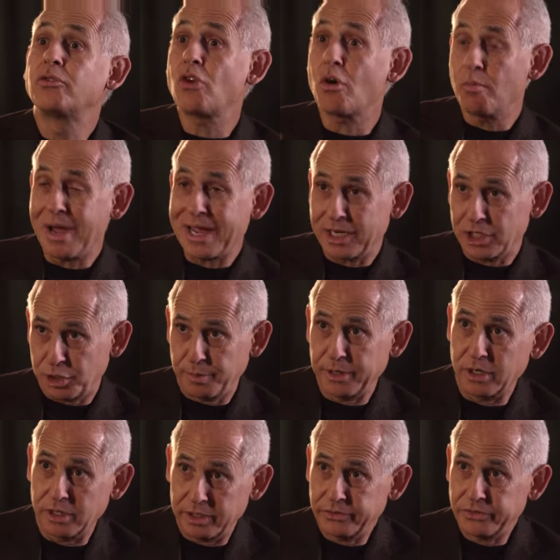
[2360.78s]
So my
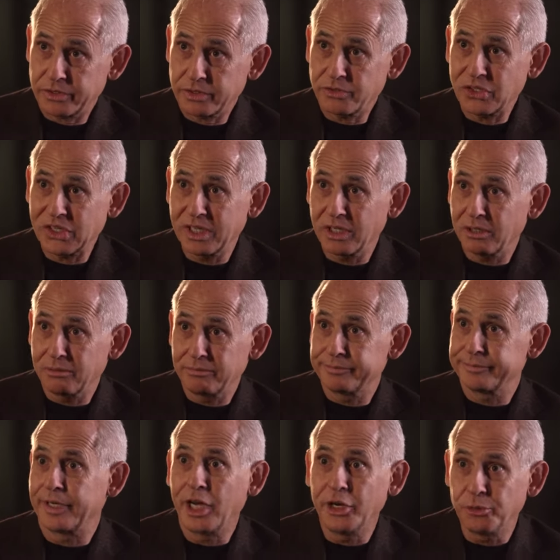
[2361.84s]
experience,
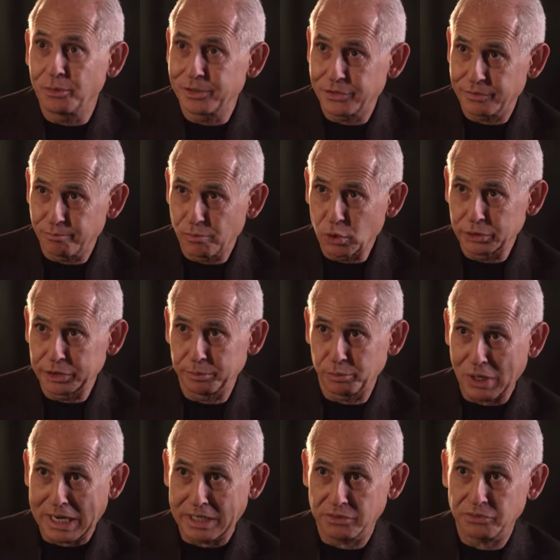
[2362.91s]
seeing hundreds of moldy
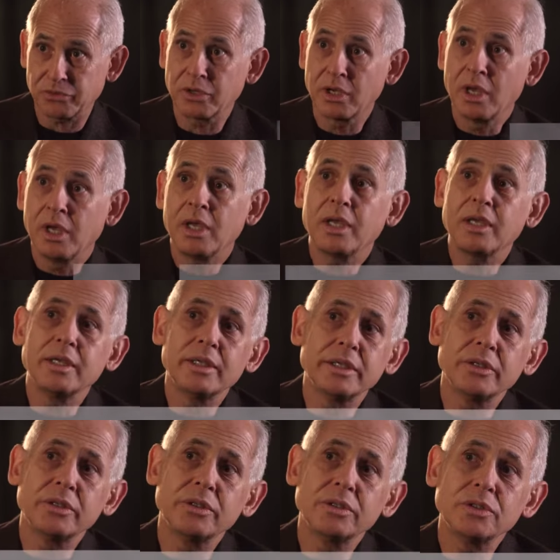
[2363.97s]
brains,
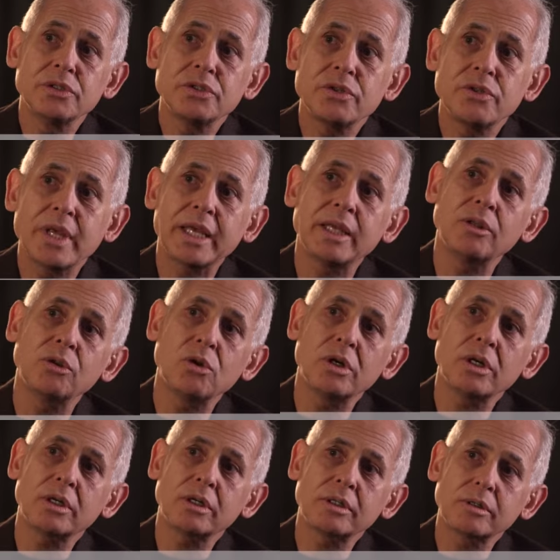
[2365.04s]
is they
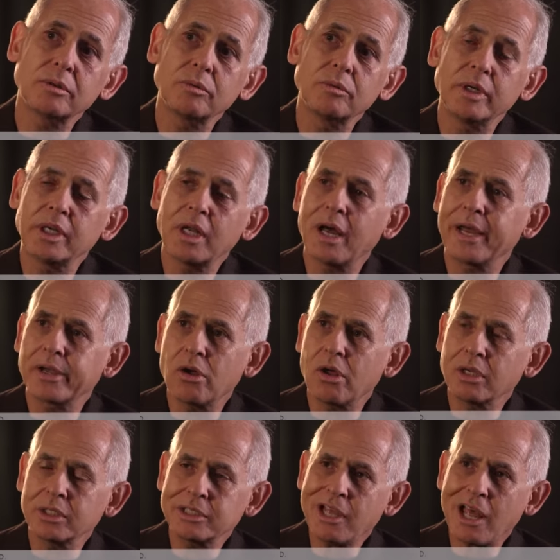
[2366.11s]
look what I
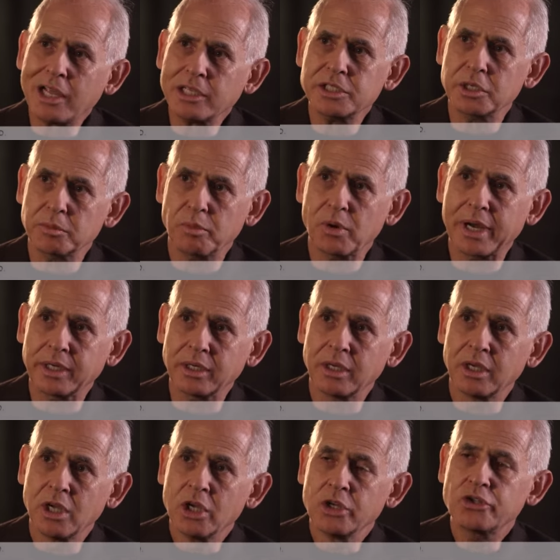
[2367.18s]
call a toxic brain.
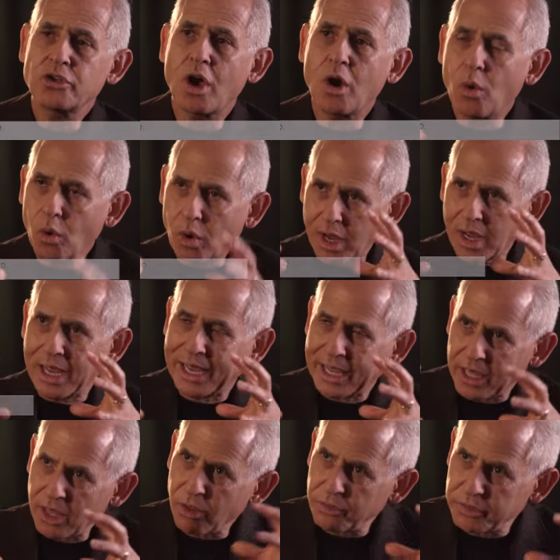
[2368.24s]
So a
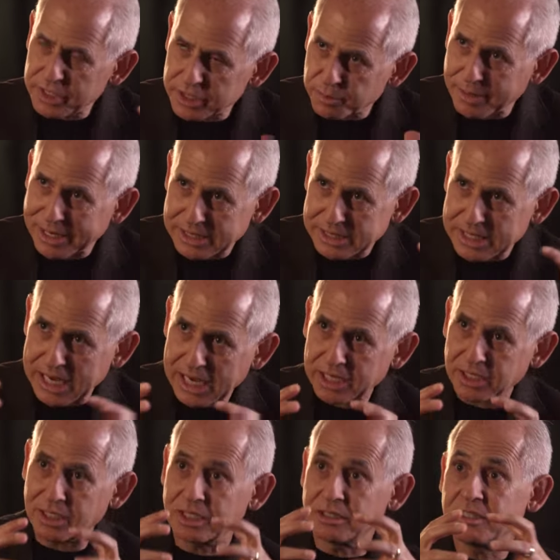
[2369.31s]
healthy SPECT
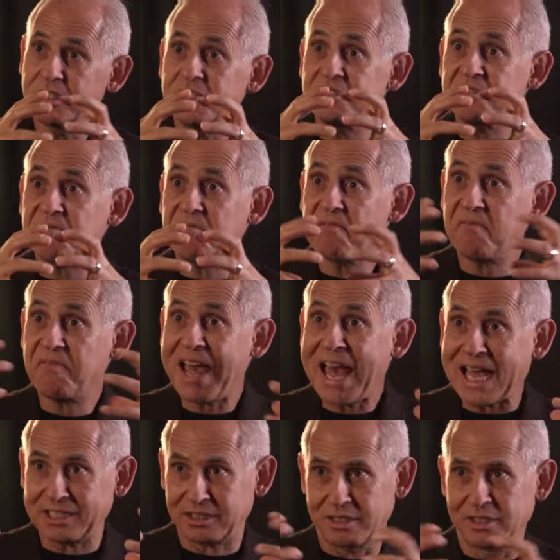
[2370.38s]
scan is
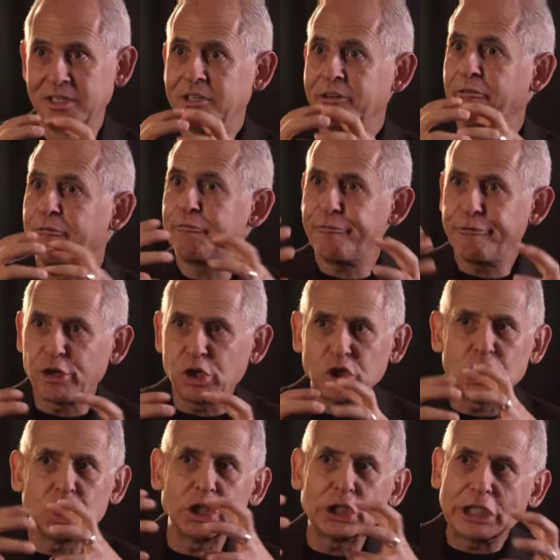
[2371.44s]
fat,
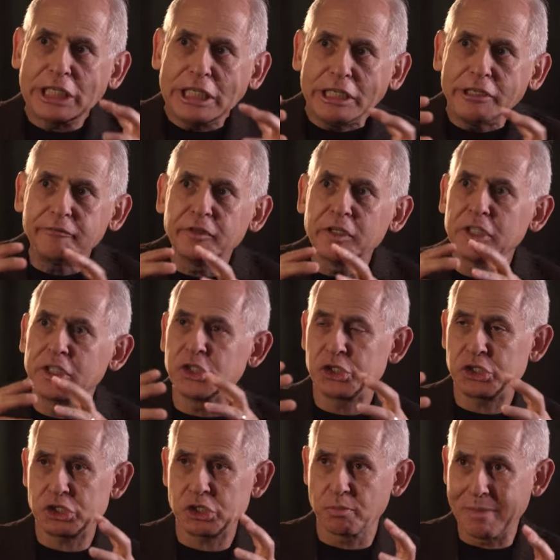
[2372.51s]
full, even,
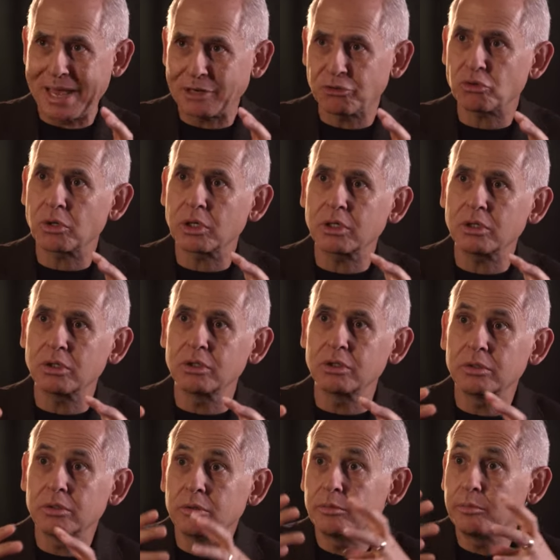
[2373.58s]

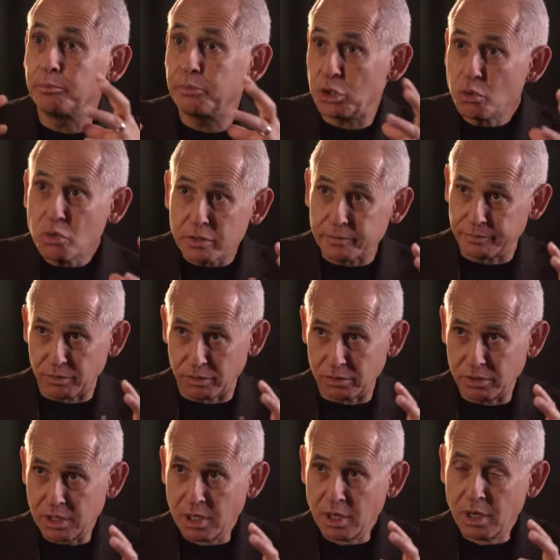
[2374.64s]
symmetrical, beautiful.